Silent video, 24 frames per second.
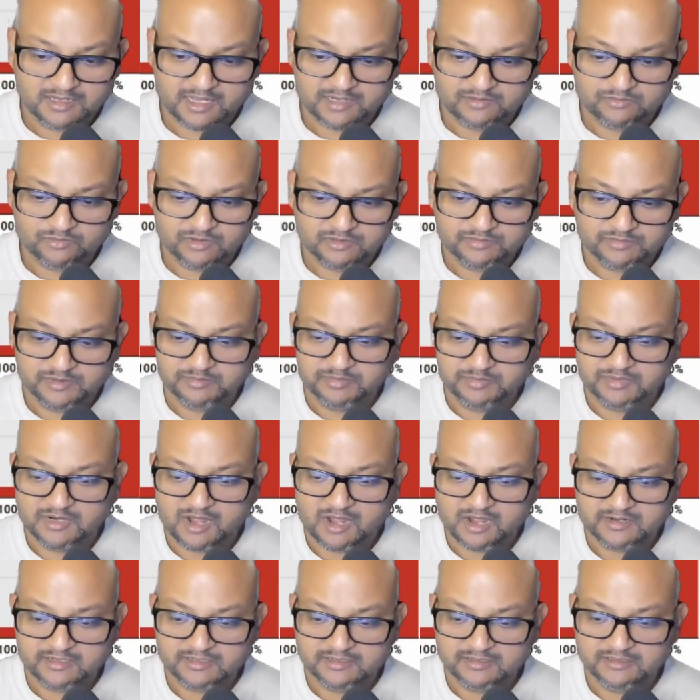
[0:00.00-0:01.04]
And what we're
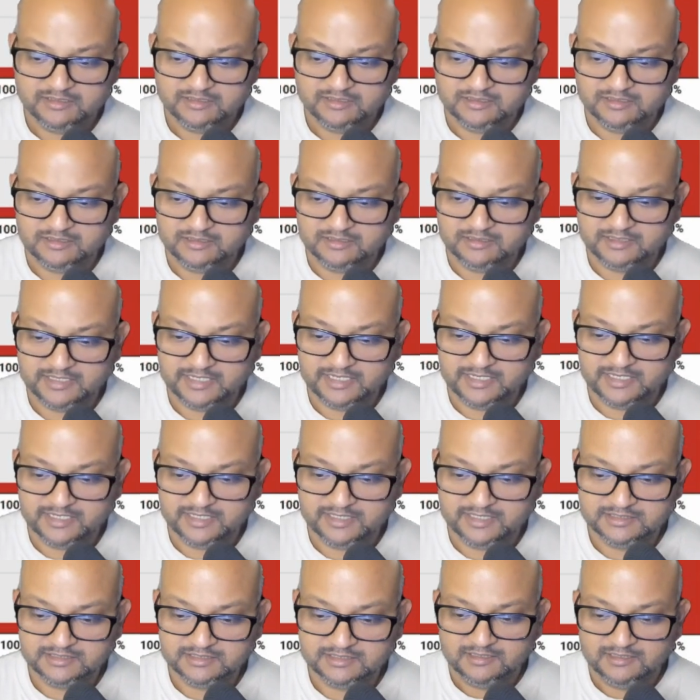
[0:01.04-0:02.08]
plotting here
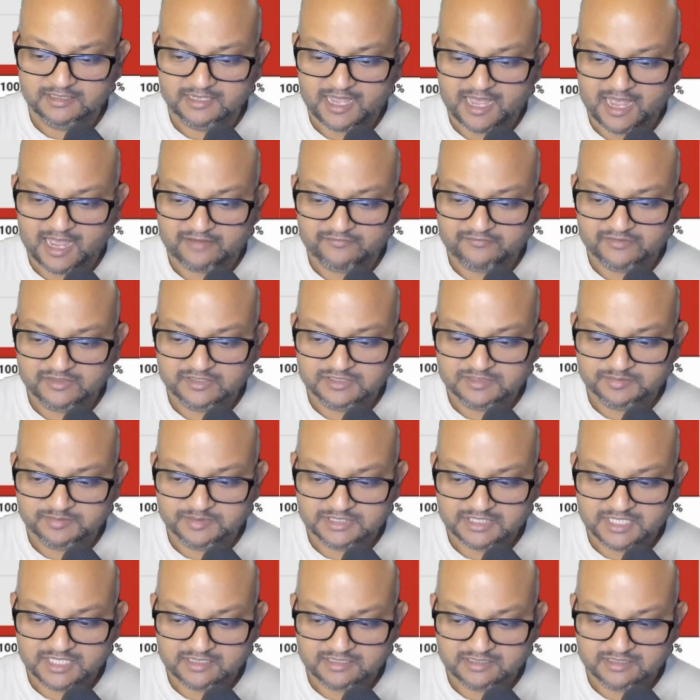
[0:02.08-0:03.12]
is average
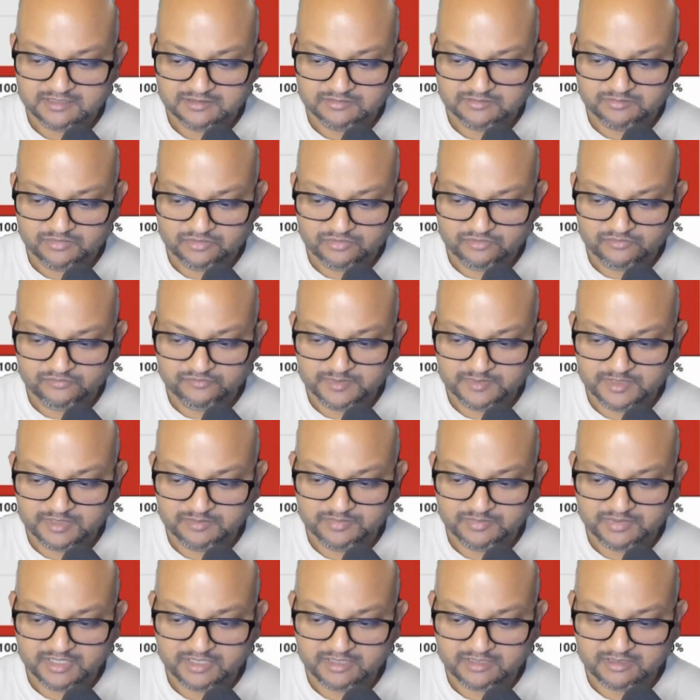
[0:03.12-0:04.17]
percentage
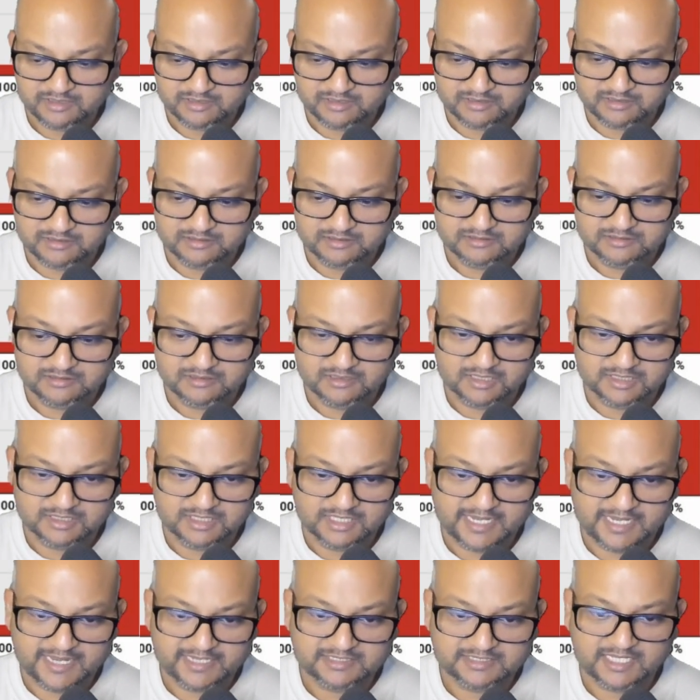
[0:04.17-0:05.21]
improvement per year on
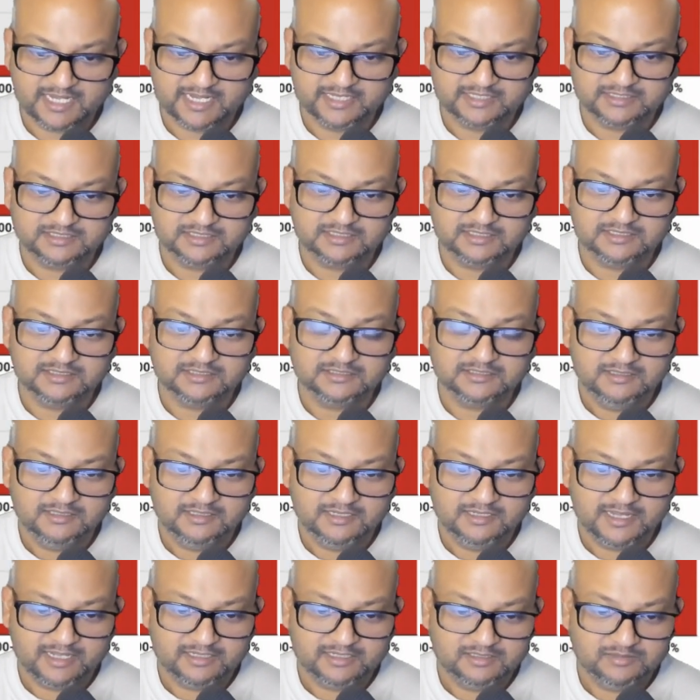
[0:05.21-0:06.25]
the x-axis
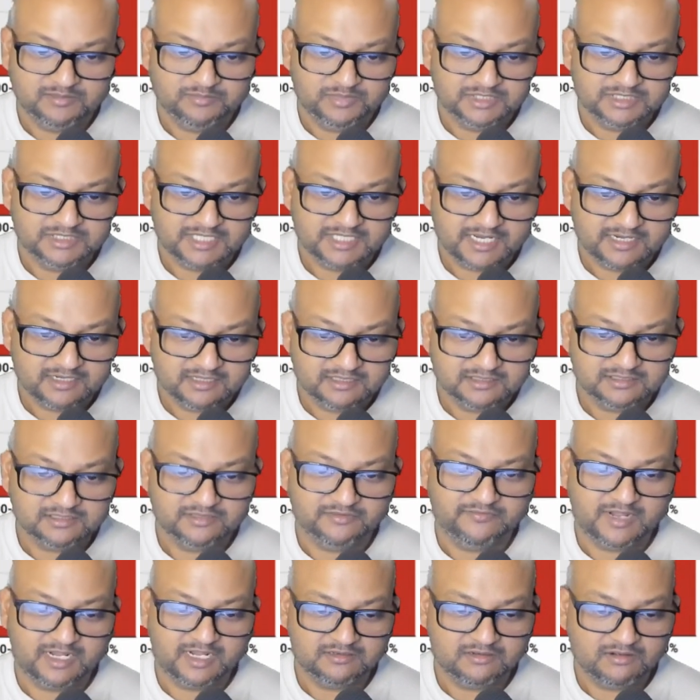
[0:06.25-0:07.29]
and the percentage
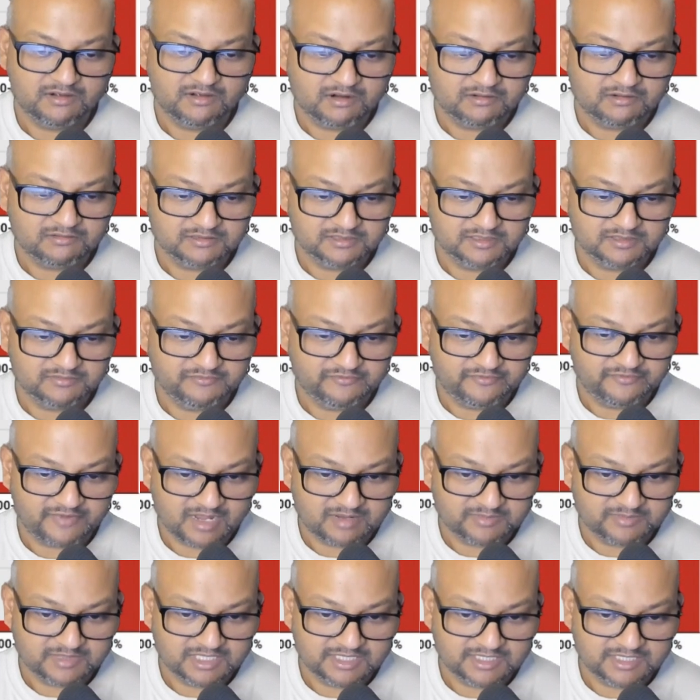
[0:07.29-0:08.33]
of algorithm
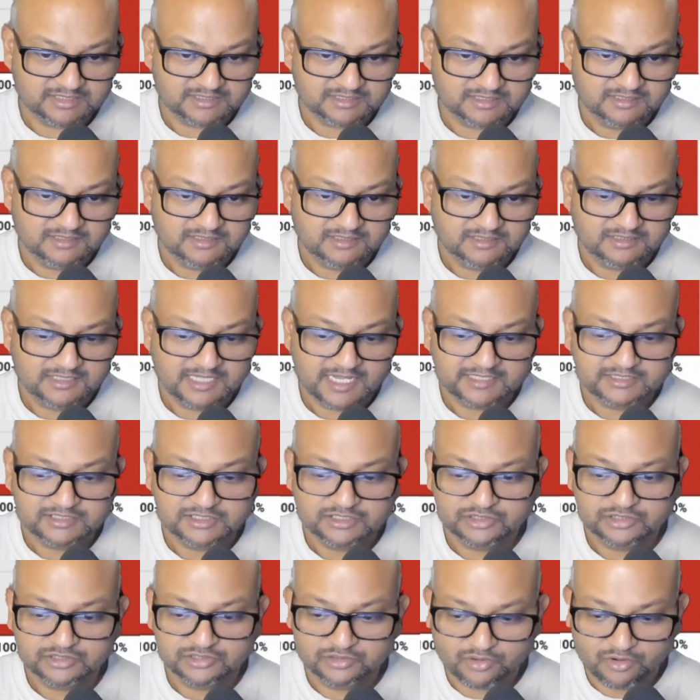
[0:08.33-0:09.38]
families that
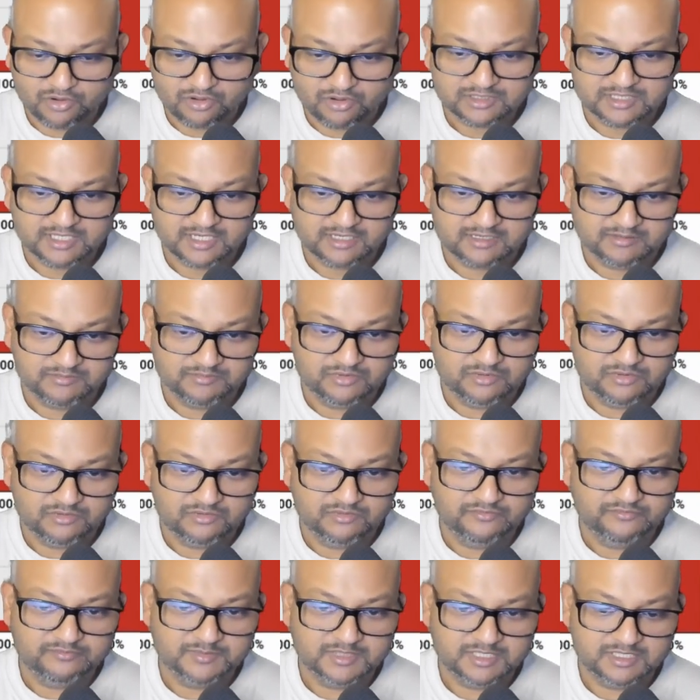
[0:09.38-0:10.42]
saw that
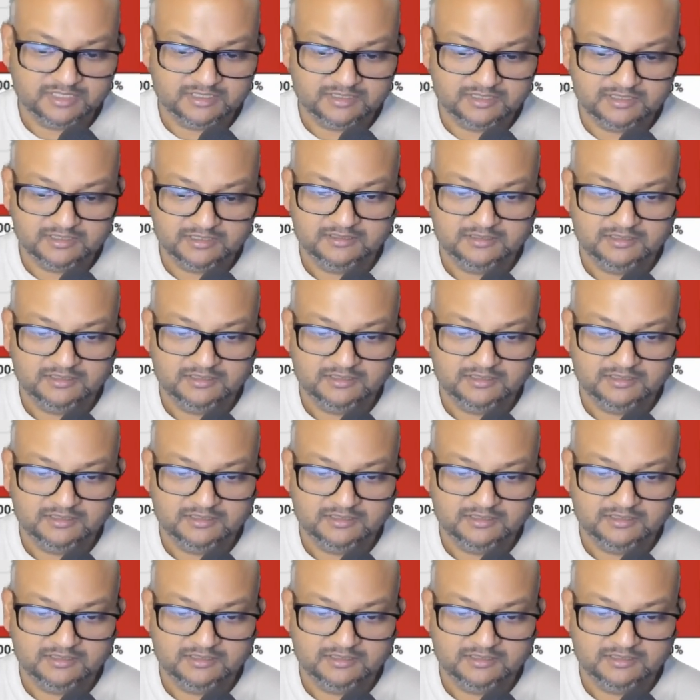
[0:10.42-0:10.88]
improvement